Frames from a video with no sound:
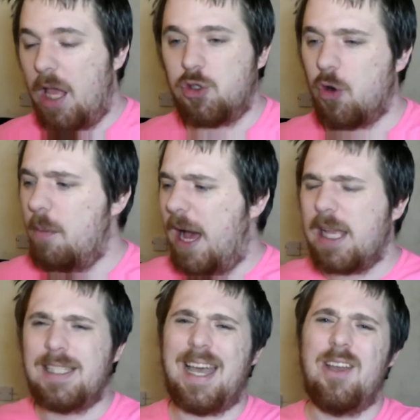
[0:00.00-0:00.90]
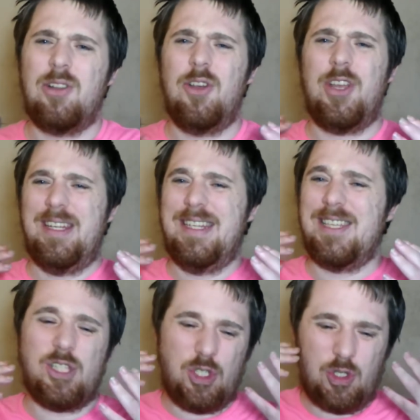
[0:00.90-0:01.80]
Drew McIntyre looking
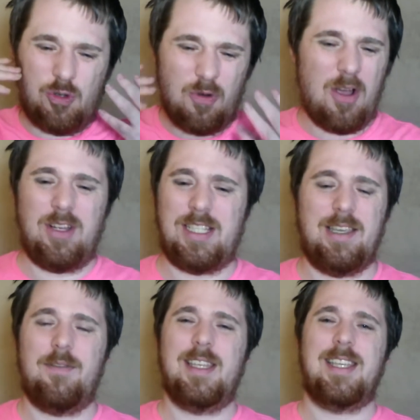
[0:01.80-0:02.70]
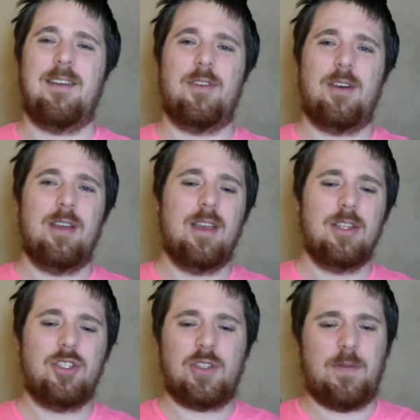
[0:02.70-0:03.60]
destructive as ever,
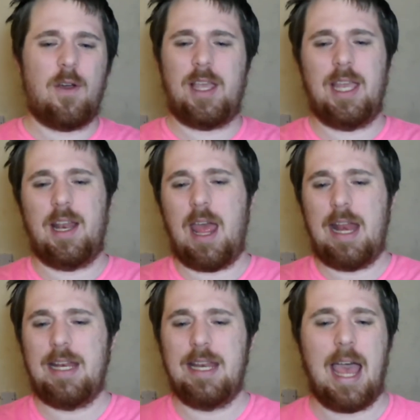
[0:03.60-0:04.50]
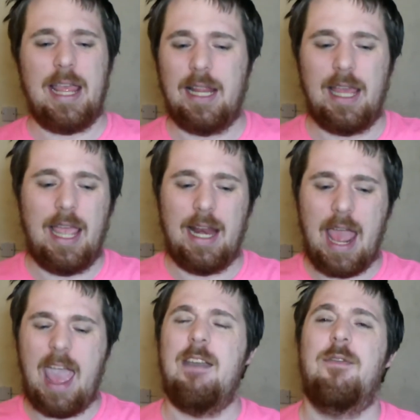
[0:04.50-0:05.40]
just fucking annihilating
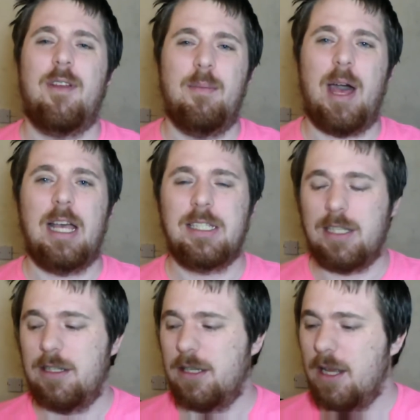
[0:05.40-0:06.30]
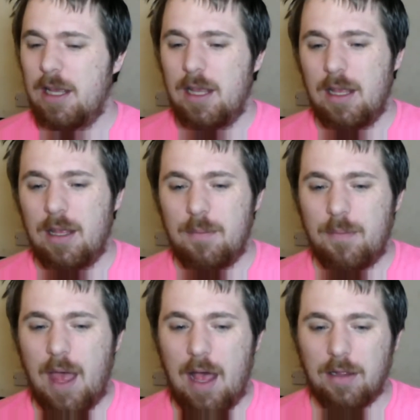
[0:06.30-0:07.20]
every bastard.
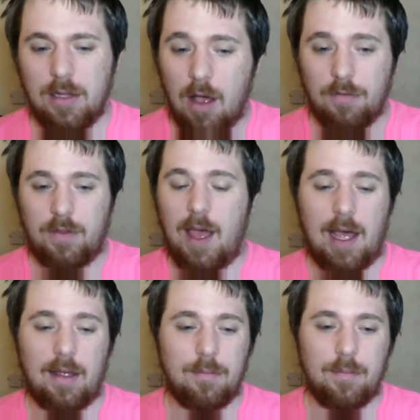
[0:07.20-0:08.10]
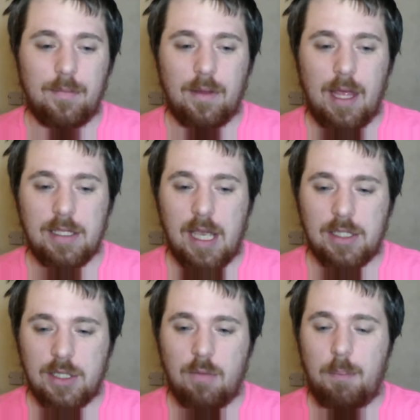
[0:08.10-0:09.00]
I love that.
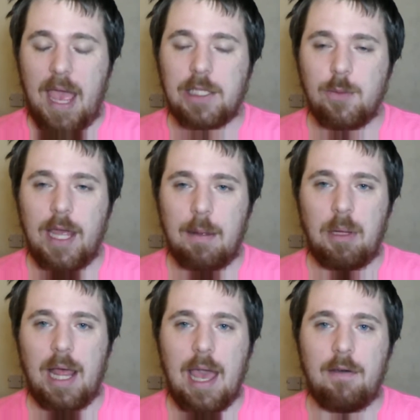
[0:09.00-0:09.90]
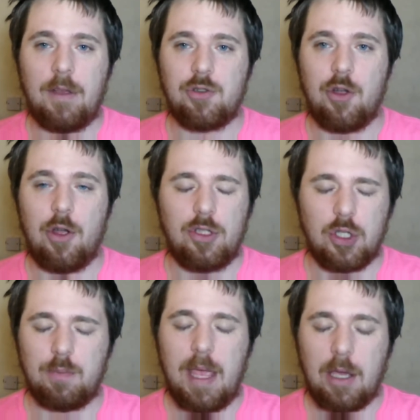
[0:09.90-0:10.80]
It's the best way to play off of Drew,
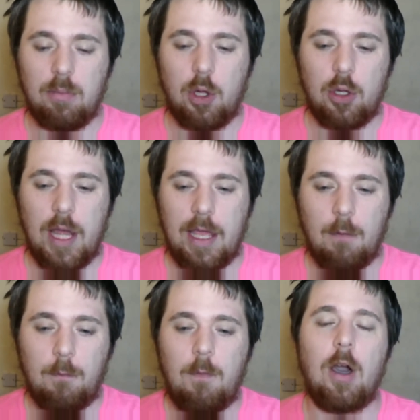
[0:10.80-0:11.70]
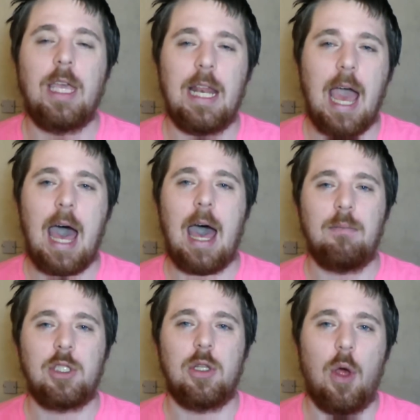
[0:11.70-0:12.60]
just make him look like a fucking
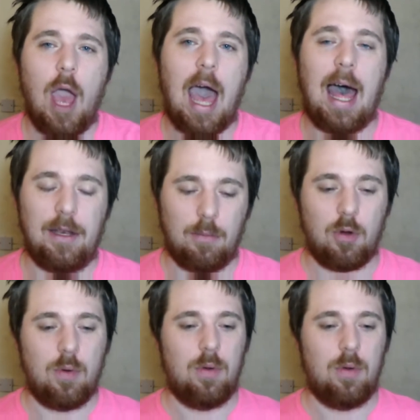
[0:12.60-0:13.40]
absolute animal.